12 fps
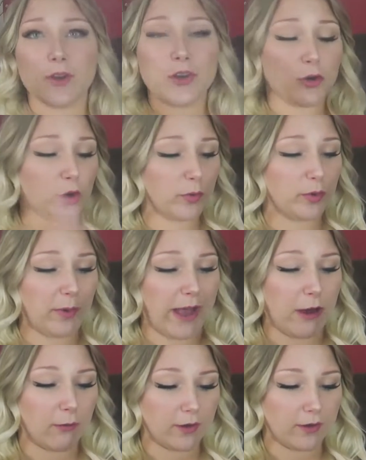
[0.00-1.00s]
normal
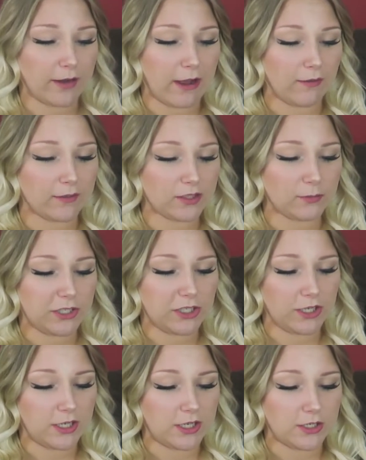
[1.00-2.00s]
power. Now I'll switch
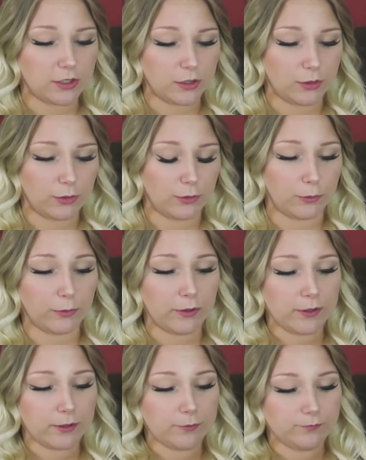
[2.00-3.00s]
it into
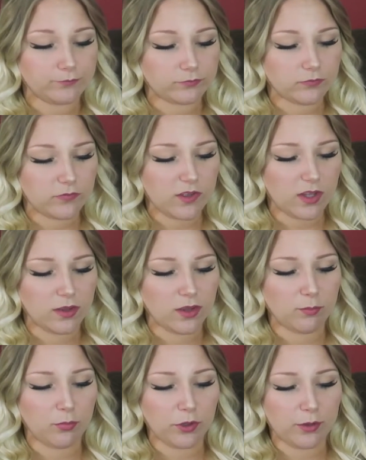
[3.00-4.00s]

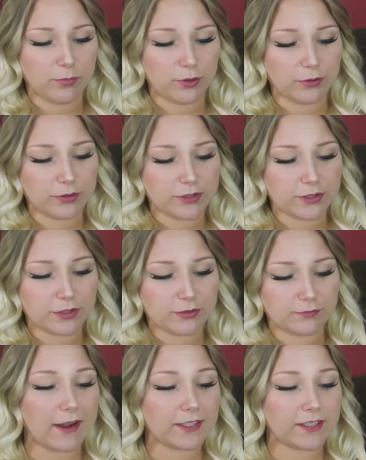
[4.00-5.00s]
the pre-boost.
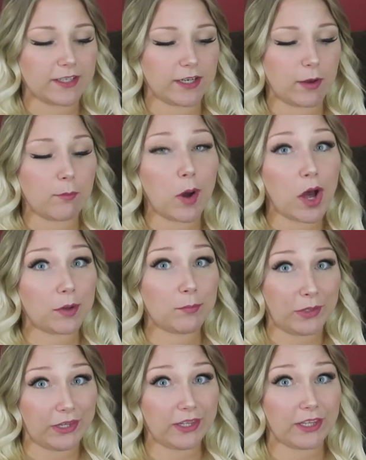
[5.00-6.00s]
Now it's in mod
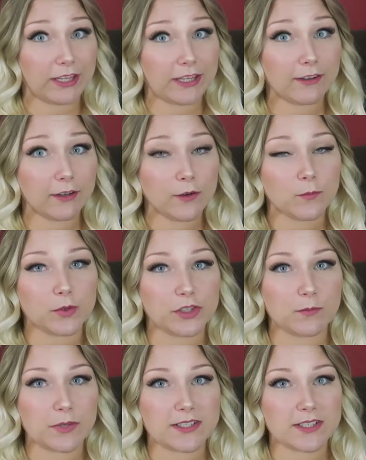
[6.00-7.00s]
P,
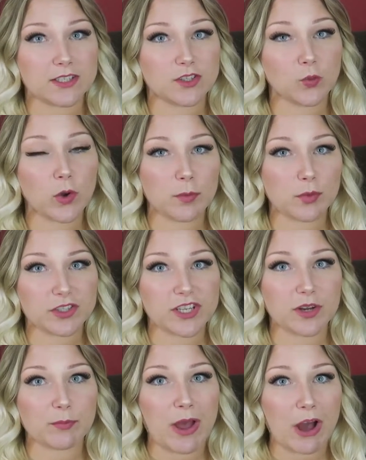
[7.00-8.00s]
which means it's
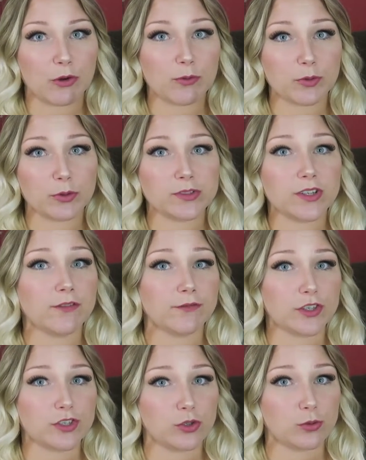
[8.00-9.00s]
20% power boost in the
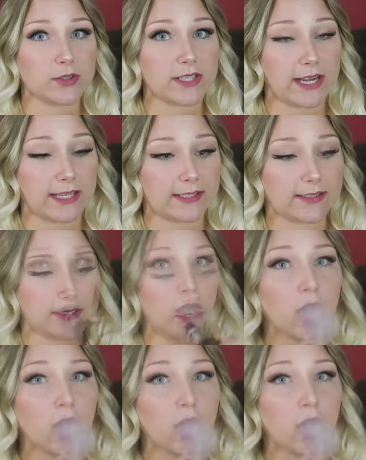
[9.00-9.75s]
first 2 seconds.